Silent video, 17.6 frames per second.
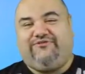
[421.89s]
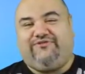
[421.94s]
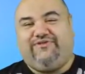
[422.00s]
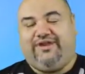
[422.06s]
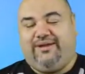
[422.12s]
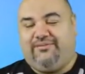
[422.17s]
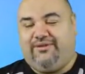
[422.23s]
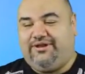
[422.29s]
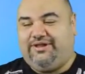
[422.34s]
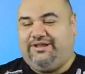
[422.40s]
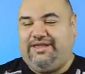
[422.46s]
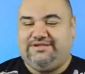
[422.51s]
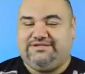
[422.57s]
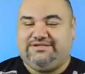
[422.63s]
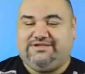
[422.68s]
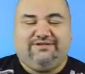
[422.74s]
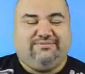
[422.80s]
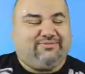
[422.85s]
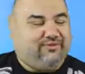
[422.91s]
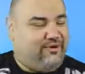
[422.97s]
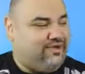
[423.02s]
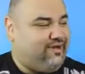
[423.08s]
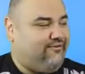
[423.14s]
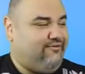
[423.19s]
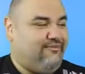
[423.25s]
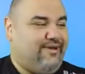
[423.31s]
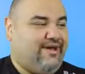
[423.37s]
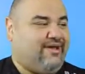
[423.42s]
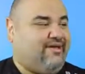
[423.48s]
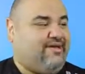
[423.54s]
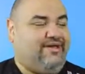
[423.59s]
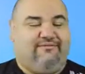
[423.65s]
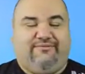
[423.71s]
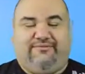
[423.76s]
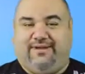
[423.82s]
funny. I'm on the nation talking to
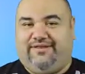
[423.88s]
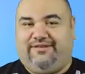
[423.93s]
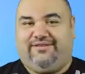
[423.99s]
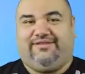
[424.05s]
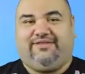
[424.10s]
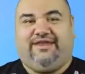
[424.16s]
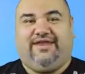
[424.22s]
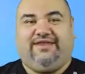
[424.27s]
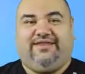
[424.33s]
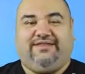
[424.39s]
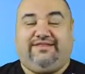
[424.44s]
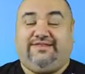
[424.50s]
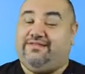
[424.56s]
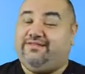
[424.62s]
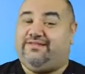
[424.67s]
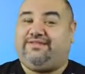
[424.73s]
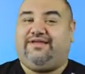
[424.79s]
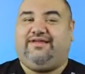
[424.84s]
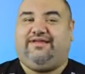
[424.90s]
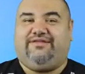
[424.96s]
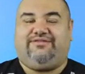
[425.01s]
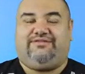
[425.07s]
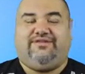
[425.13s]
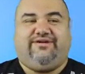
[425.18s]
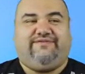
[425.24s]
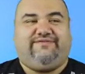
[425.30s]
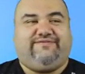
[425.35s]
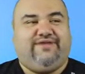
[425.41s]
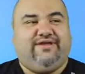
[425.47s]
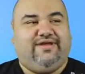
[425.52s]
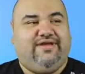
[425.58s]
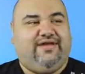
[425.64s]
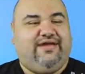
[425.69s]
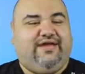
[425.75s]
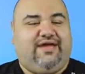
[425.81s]
everybody. Everybody's excited. This is exciting stuff.
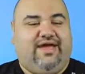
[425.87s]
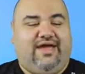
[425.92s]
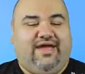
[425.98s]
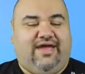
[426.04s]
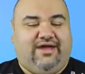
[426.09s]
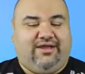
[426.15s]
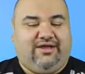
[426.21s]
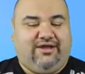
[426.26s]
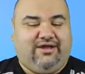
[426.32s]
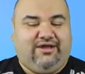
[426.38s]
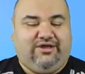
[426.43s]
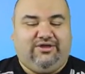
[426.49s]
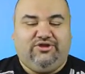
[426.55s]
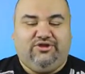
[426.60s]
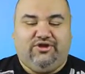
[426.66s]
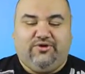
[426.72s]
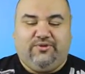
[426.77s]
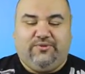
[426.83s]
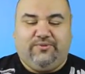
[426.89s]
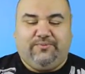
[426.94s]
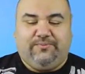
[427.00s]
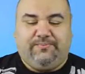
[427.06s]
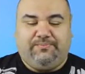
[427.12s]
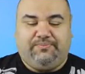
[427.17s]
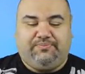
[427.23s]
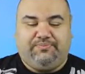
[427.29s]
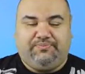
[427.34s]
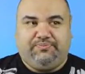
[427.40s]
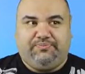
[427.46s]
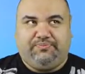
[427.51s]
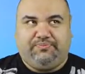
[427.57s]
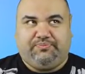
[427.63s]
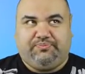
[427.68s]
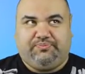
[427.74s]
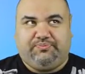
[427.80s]
And, you know,
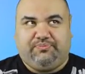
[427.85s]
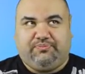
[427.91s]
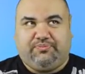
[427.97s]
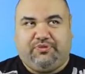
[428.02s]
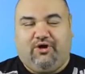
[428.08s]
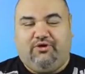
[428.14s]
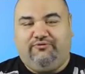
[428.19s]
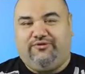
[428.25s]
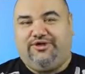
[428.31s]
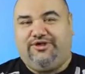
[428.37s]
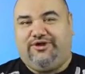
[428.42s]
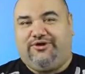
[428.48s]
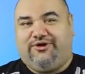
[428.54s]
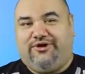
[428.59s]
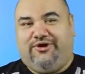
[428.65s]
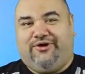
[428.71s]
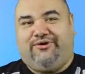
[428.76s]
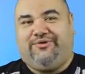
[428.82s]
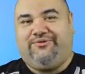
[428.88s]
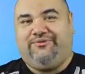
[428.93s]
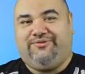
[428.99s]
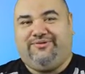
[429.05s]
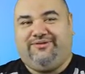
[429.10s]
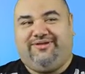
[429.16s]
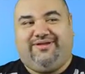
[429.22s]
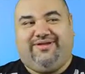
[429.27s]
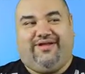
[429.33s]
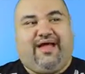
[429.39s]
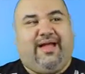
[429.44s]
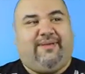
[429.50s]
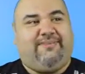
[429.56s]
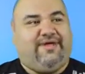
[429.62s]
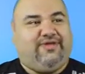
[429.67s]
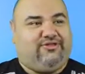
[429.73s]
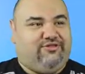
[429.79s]
over a year ago,
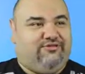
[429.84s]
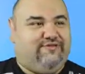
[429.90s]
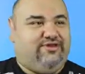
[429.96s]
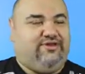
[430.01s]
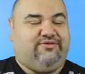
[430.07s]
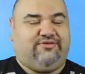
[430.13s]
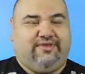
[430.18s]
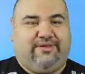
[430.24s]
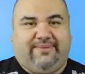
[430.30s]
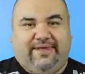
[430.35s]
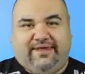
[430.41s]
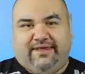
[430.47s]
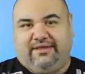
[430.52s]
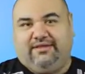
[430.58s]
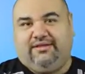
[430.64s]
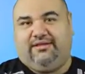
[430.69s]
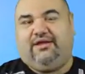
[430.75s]
I made two videos. I made